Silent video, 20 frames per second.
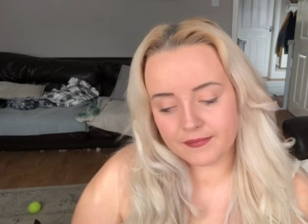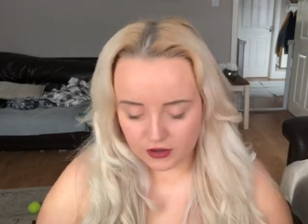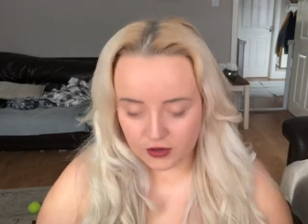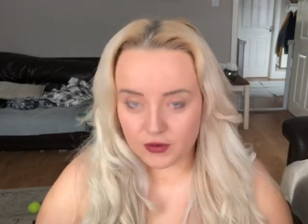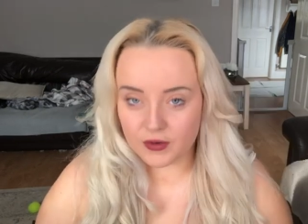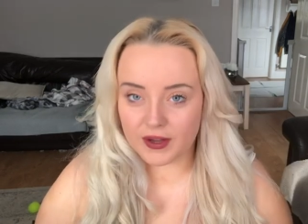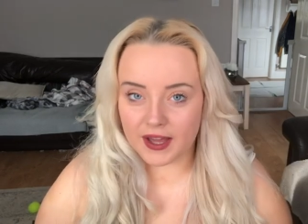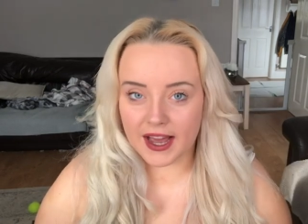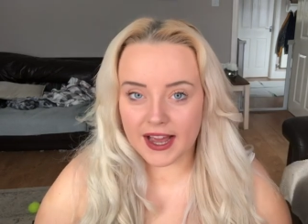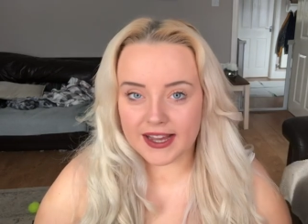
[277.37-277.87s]

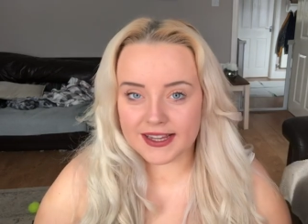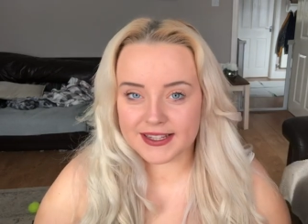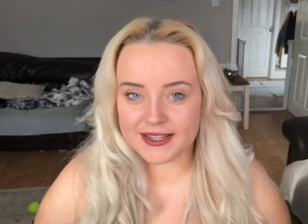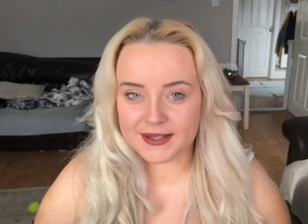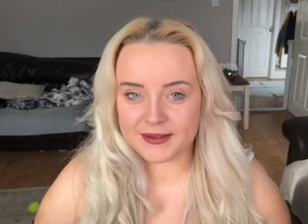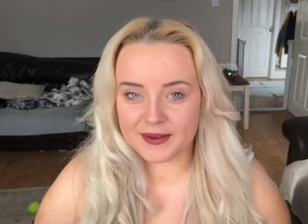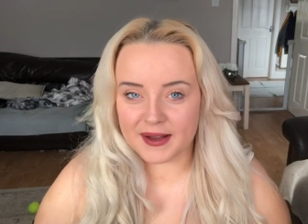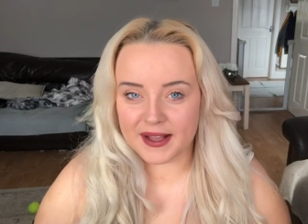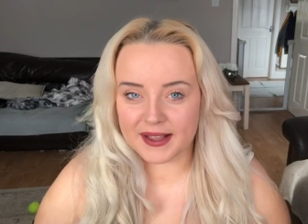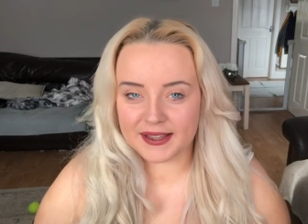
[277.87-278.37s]
You guys
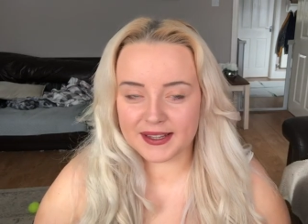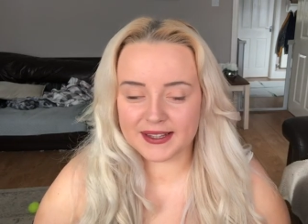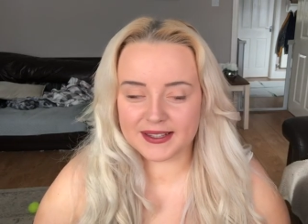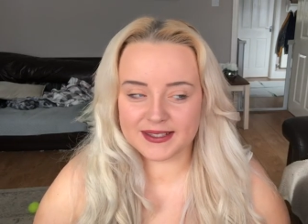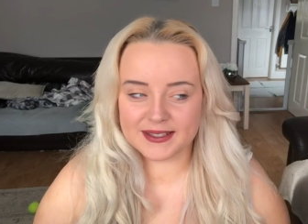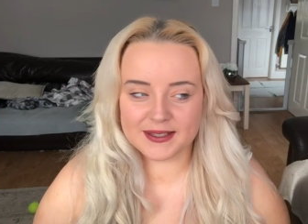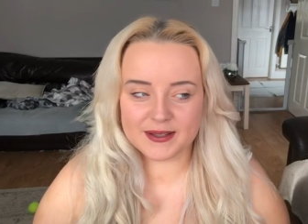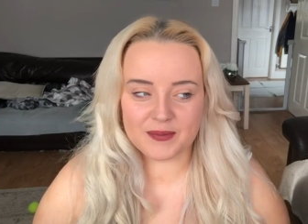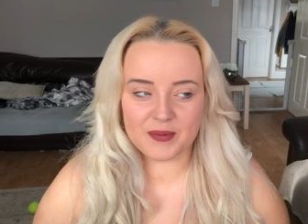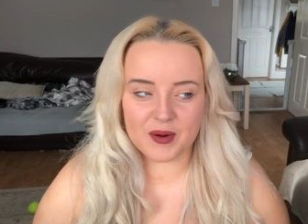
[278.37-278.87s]
as well
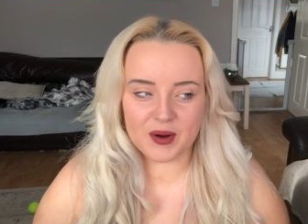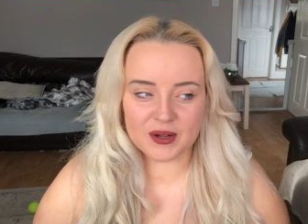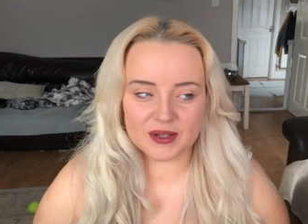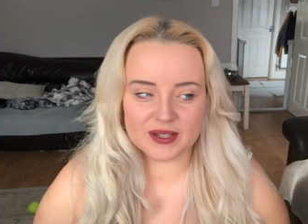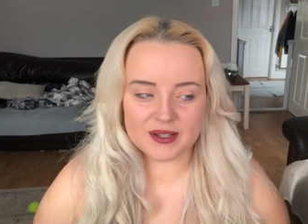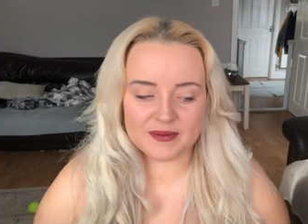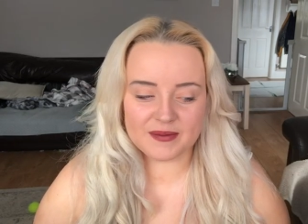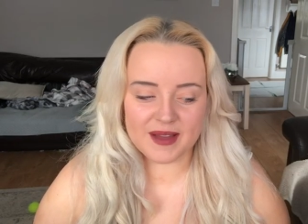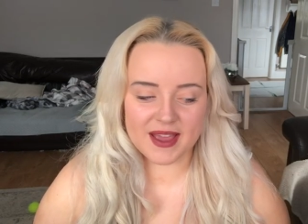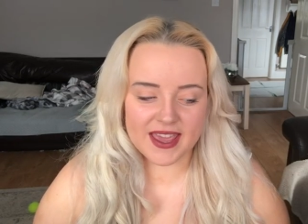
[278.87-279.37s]
that
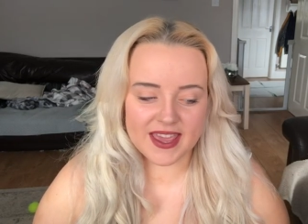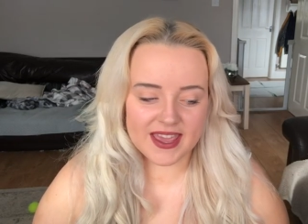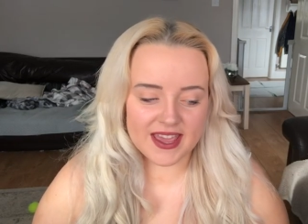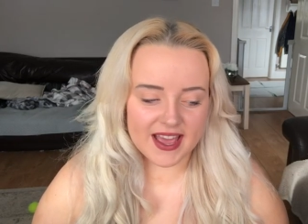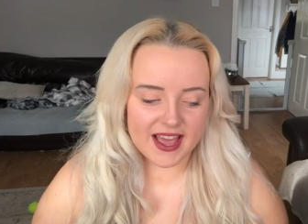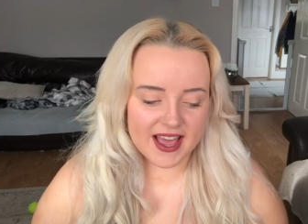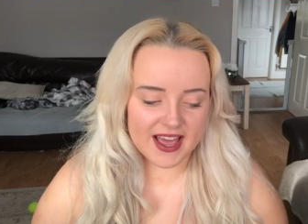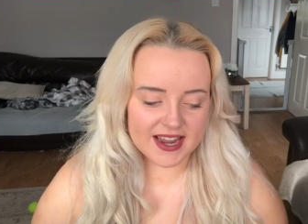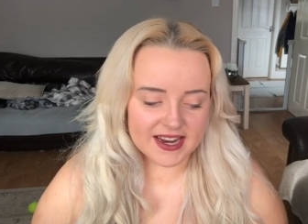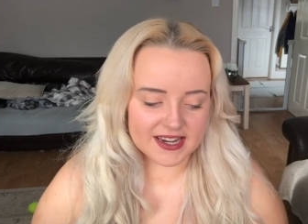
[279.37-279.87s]
supported me,
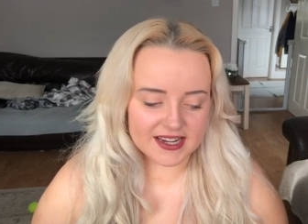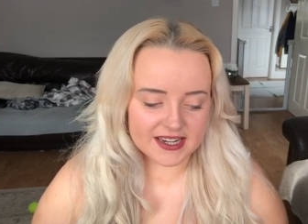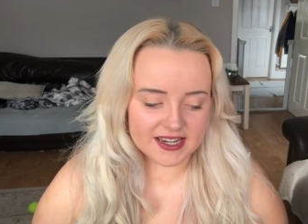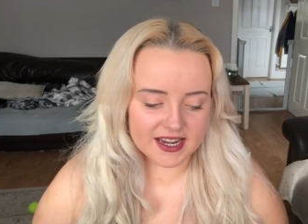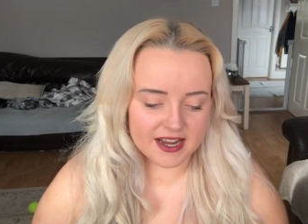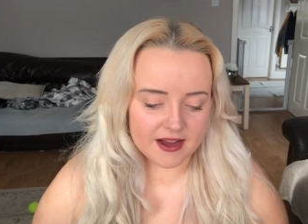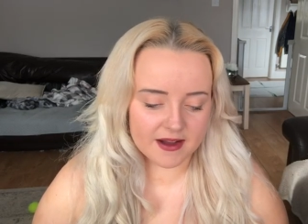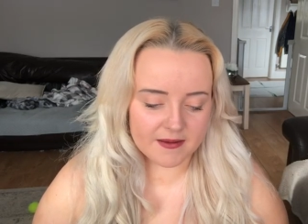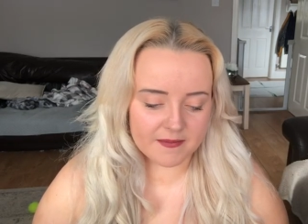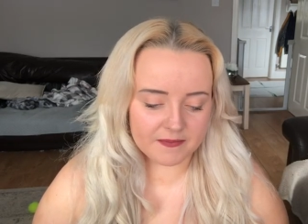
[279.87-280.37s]
and
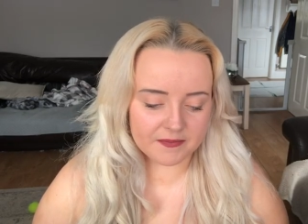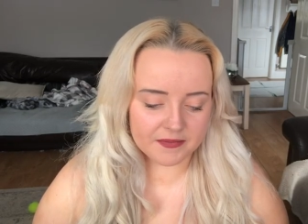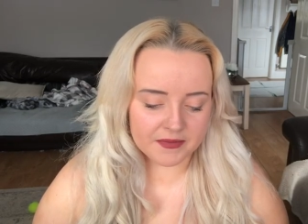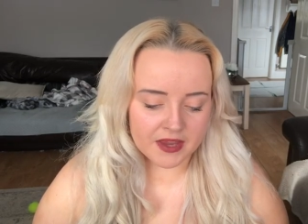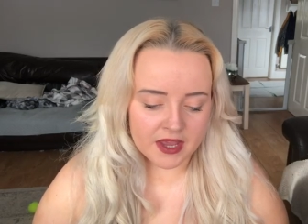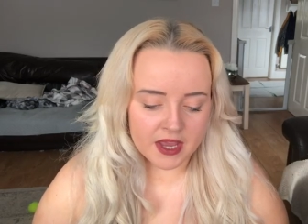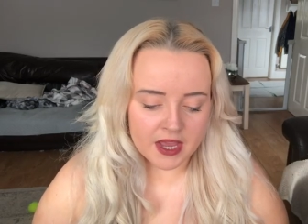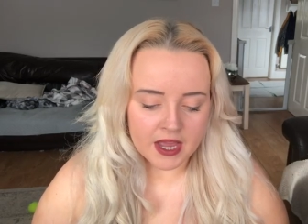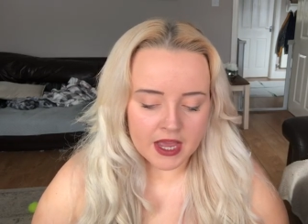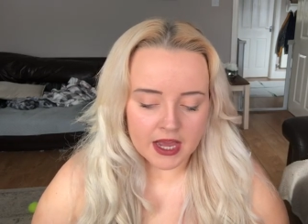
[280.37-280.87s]
um,
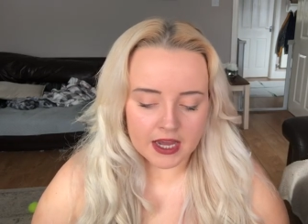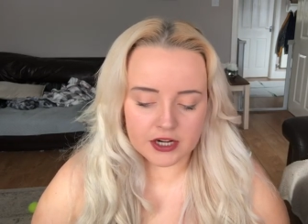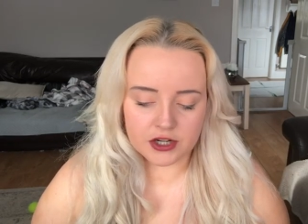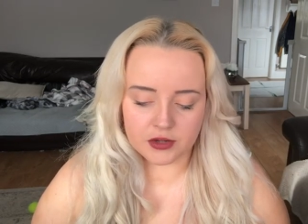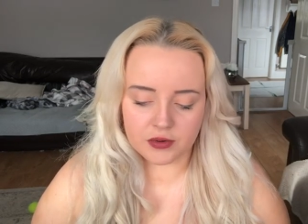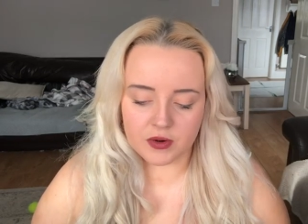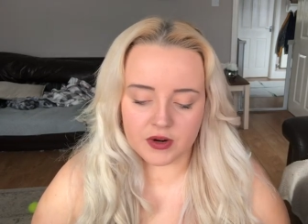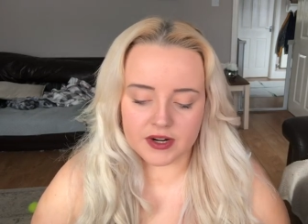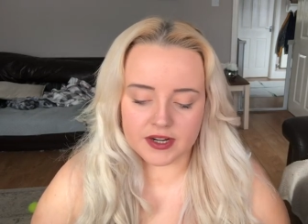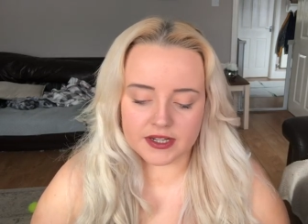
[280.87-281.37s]
I
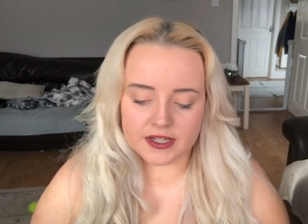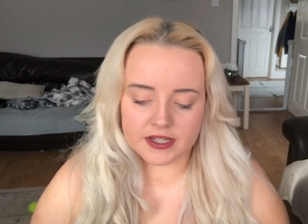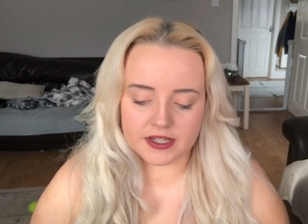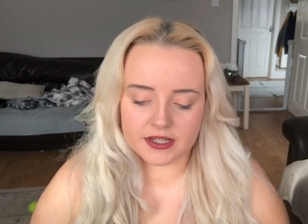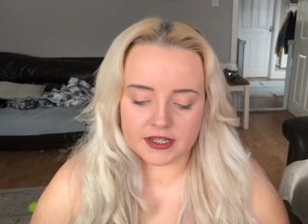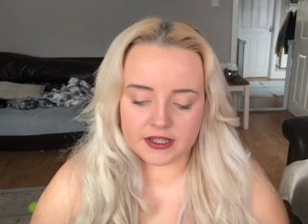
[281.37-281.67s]
just want to